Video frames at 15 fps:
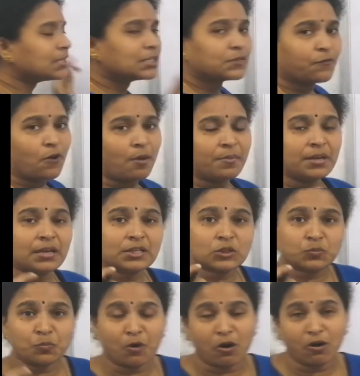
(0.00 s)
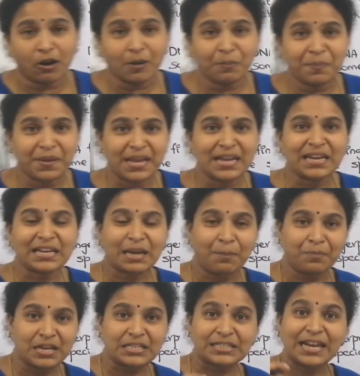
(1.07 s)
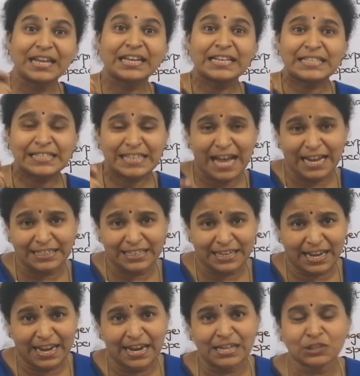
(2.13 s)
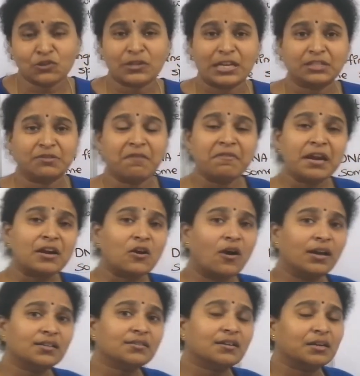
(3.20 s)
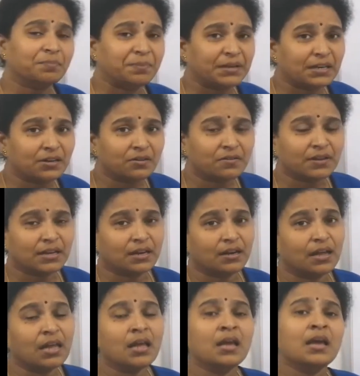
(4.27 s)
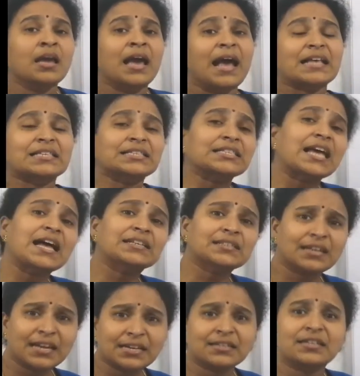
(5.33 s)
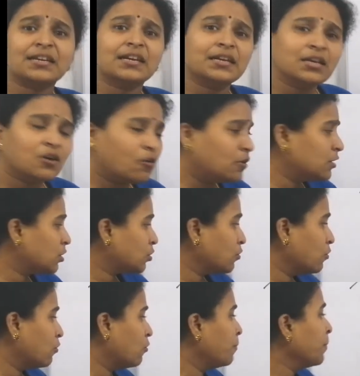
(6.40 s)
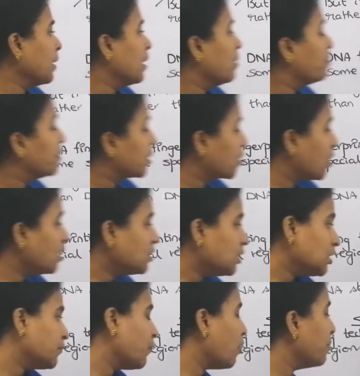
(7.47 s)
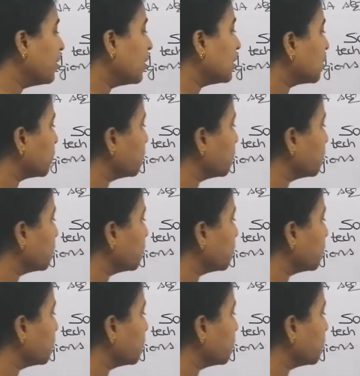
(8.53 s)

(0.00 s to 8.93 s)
it is forming a small peak, it appears like a satellite. So that's why we are calling the repetitive DNA as satellite DNA also. Because it is forming a